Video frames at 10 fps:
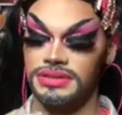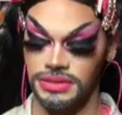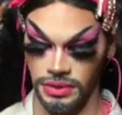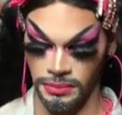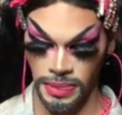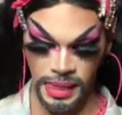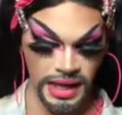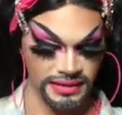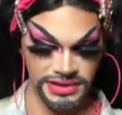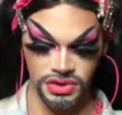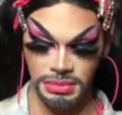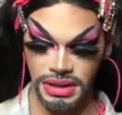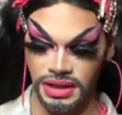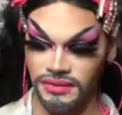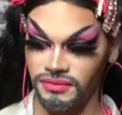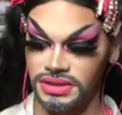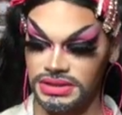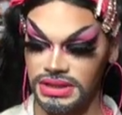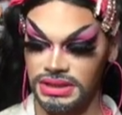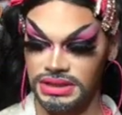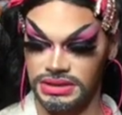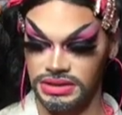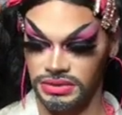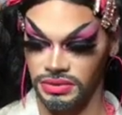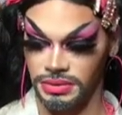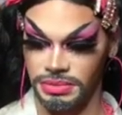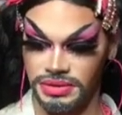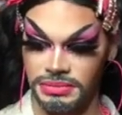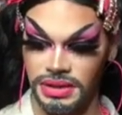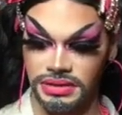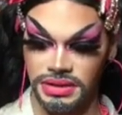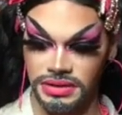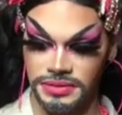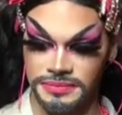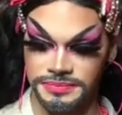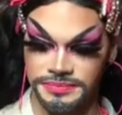So that's going to be a lot of fun to get into. We're going to put them down here.